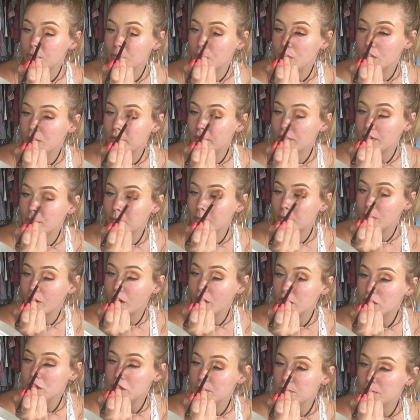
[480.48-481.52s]
Morphe
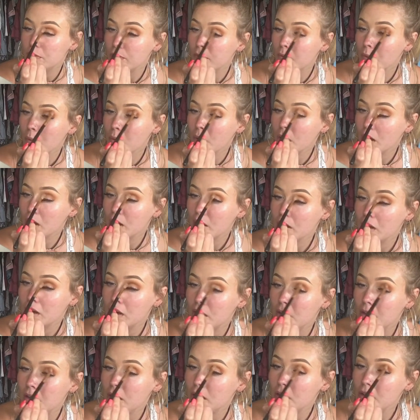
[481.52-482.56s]
brush before.
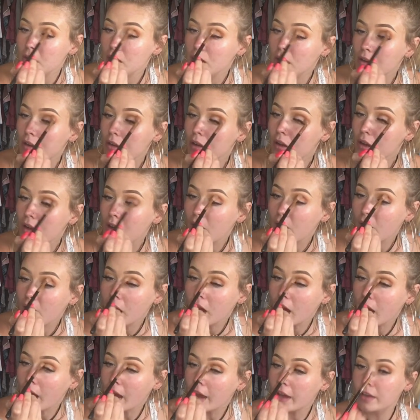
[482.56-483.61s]

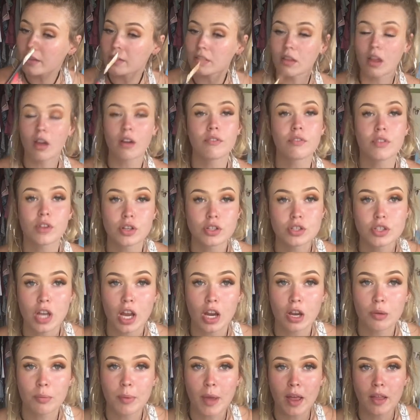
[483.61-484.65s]
I love their
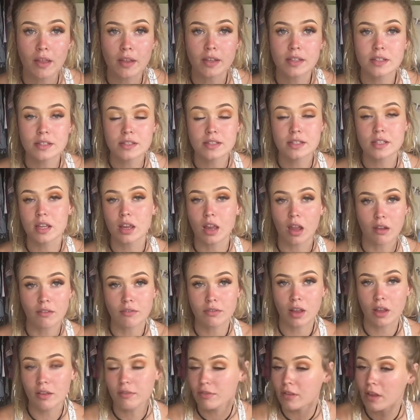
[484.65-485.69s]
shadow palettes.
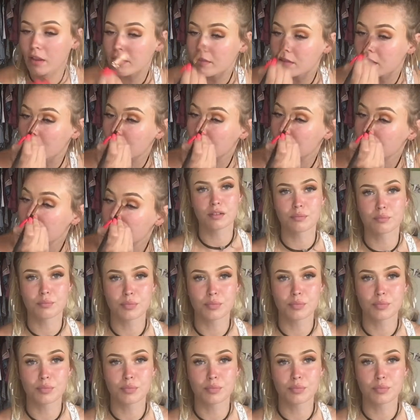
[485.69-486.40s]
Love, love, love them.